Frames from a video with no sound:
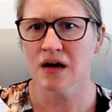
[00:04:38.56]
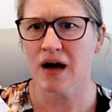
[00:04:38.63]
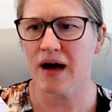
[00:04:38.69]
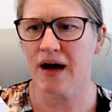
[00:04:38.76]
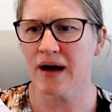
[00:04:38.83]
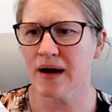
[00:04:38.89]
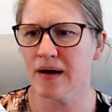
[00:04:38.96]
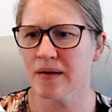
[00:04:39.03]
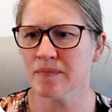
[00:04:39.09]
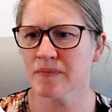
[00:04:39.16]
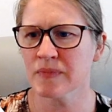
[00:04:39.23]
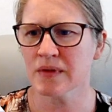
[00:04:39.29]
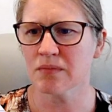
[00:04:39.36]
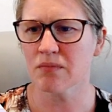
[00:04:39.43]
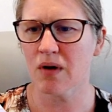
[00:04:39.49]

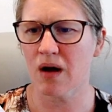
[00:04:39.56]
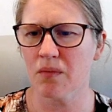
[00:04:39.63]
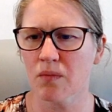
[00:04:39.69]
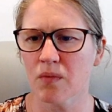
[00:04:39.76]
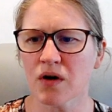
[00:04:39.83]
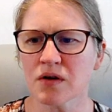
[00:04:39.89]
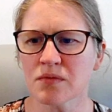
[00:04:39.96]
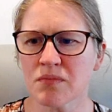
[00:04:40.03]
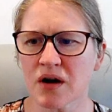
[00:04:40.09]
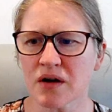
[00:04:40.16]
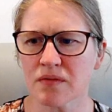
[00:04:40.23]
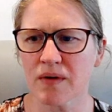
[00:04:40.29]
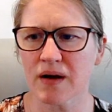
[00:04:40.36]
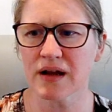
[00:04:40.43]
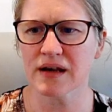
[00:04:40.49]
My word
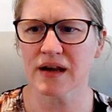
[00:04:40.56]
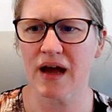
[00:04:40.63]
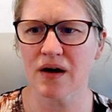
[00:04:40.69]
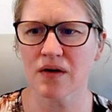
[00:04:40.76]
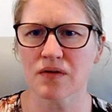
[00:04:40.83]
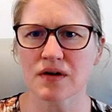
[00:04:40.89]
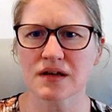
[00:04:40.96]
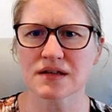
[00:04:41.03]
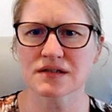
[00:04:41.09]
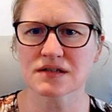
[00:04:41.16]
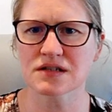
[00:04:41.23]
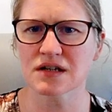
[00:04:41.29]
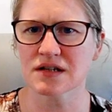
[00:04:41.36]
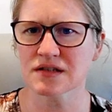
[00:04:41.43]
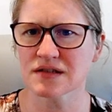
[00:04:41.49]
mark right now is
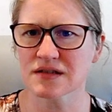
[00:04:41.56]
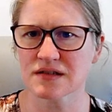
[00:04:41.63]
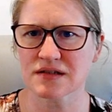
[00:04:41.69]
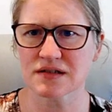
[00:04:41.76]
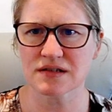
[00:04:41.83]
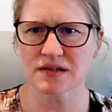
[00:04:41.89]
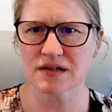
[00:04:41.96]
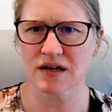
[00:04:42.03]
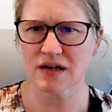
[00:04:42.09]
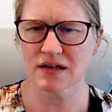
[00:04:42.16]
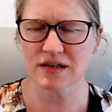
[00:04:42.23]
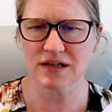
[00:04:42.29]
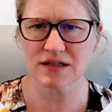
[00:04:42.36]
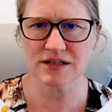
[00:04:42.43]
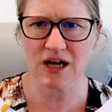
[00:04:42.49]
just
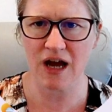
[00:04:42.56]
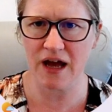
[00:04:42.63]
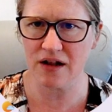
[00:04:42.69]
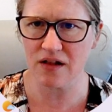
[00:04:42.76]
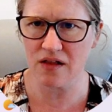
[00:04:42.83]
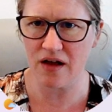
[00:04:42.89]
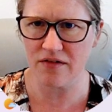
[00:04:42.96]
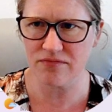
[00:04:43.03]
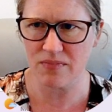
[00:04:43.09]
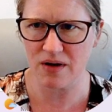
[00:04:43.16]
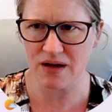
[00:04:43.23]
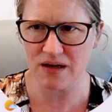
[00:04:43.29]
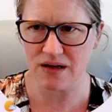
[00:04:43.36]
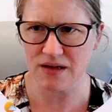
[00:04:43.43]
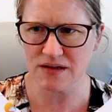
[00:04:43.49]
the title of
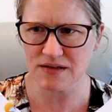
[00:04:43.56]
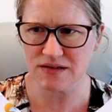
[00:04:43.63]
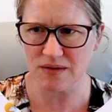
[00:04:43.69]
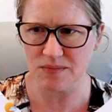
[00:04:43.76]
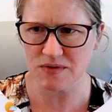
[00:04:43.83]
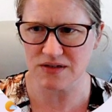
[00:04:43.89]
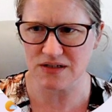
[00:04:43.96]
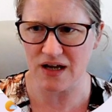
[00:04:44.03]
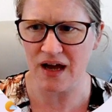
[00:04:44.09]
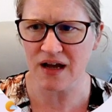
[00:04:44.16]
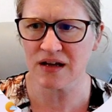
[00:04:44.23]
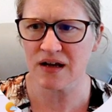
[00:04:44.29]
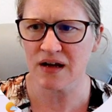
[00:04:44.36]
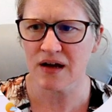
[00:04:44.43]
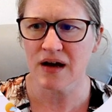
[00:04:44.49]
my
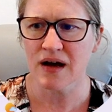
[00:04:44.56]
Substack.